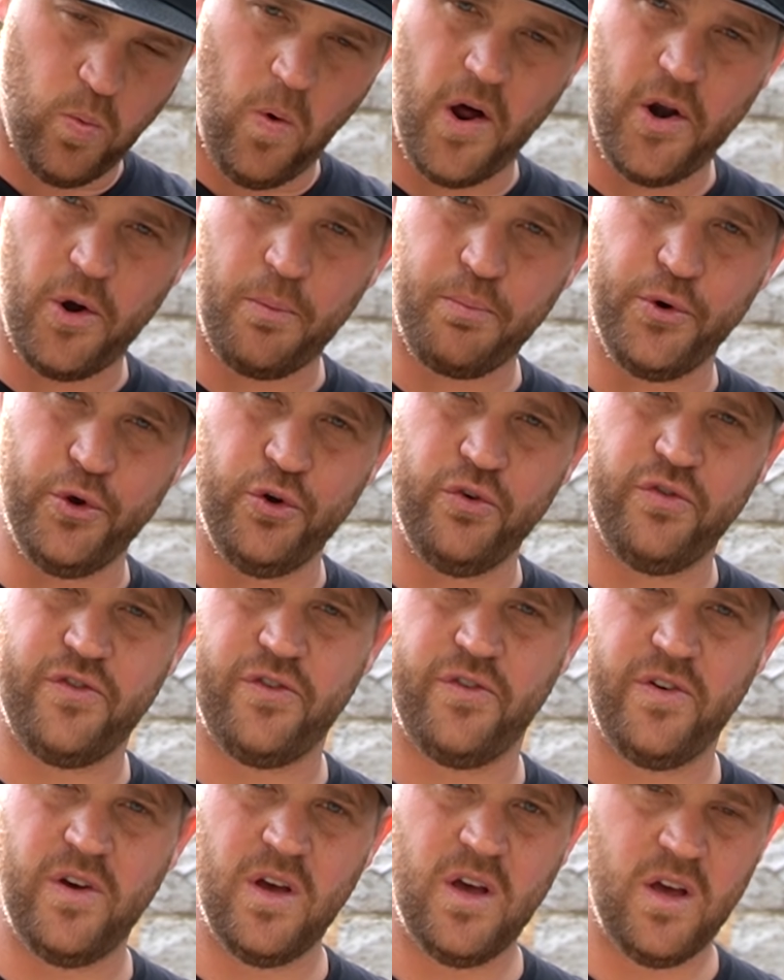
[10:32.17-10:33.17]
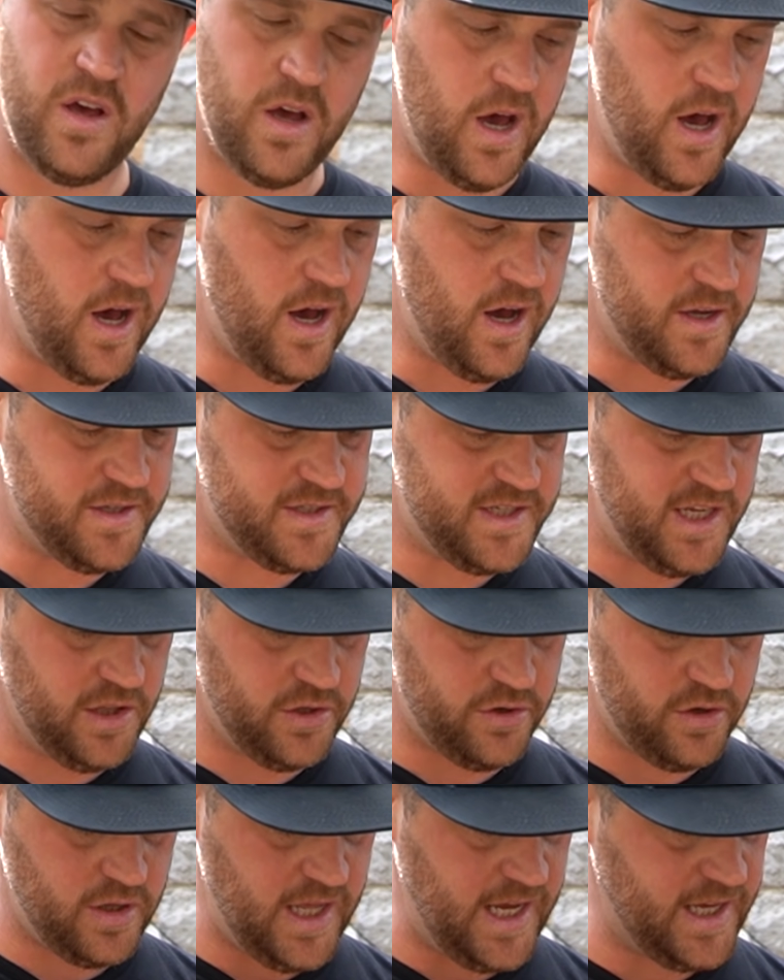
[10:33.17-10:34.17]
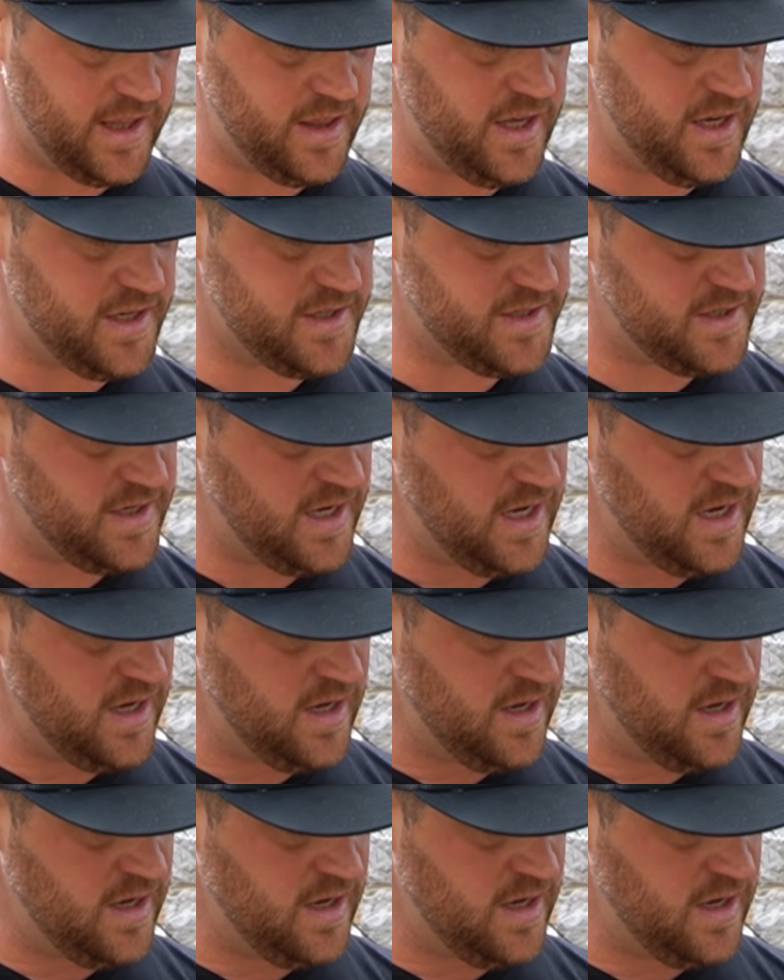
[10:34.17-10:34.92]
waterproof uh, cylinder like this,